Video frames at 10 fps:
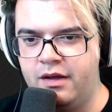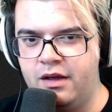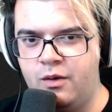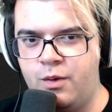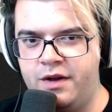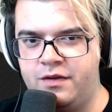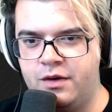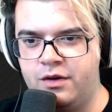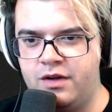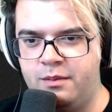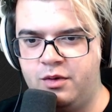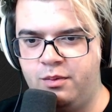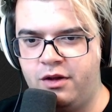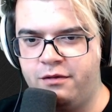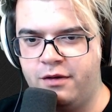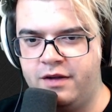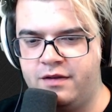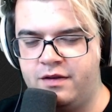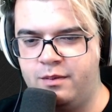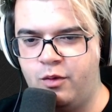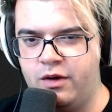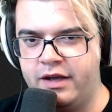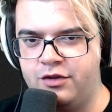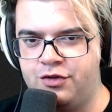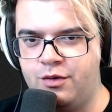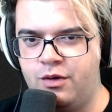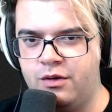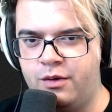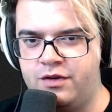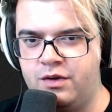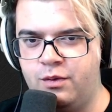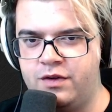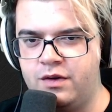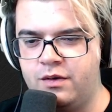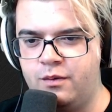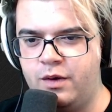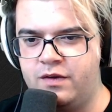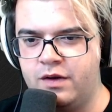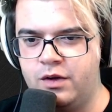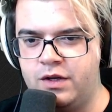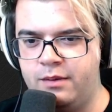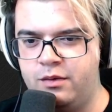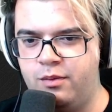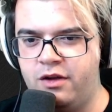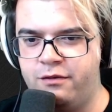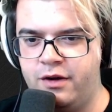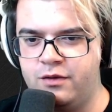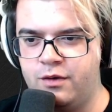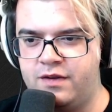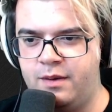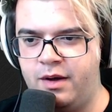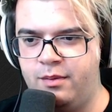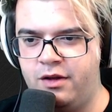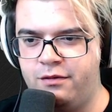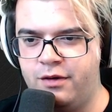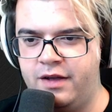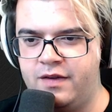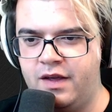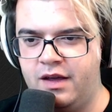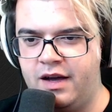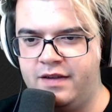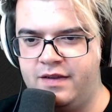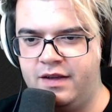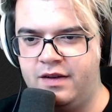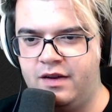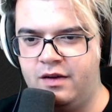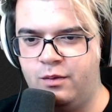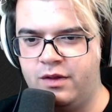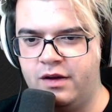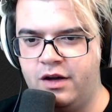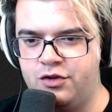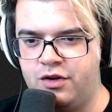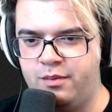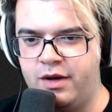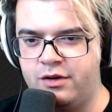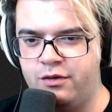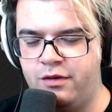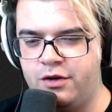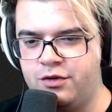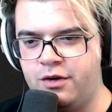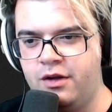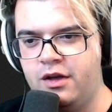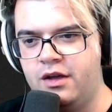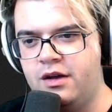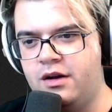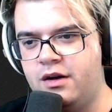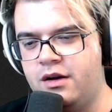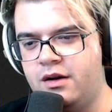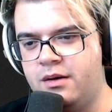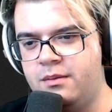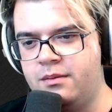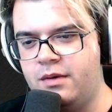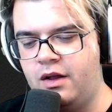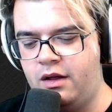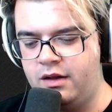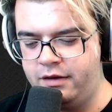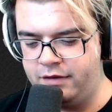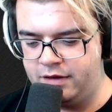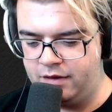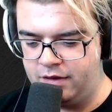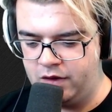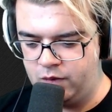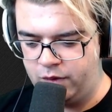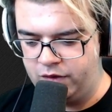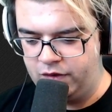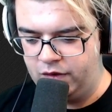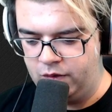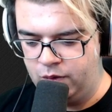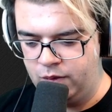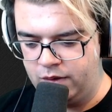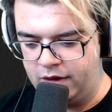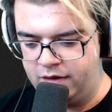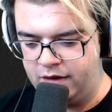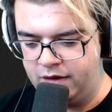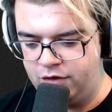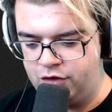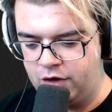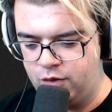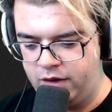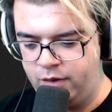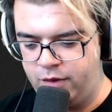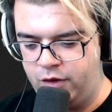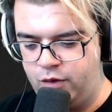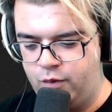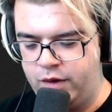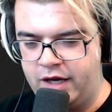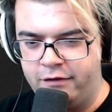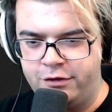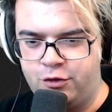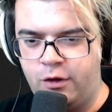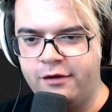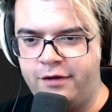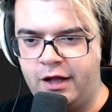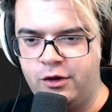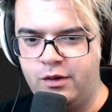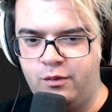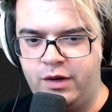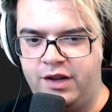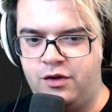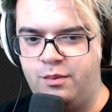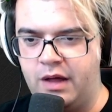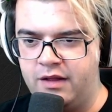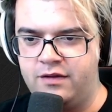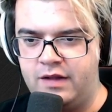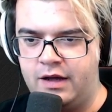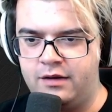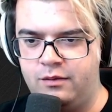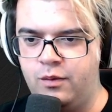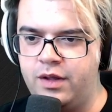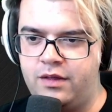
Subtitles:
When is a good time to bluff raise? This is more like a general question. When is a good time to bluff raise or semi-bluff raise? I see he did it with a gut shot backdoor flush draw. I'll leave this one to you. I think generally when we have strong value and we need to balance that with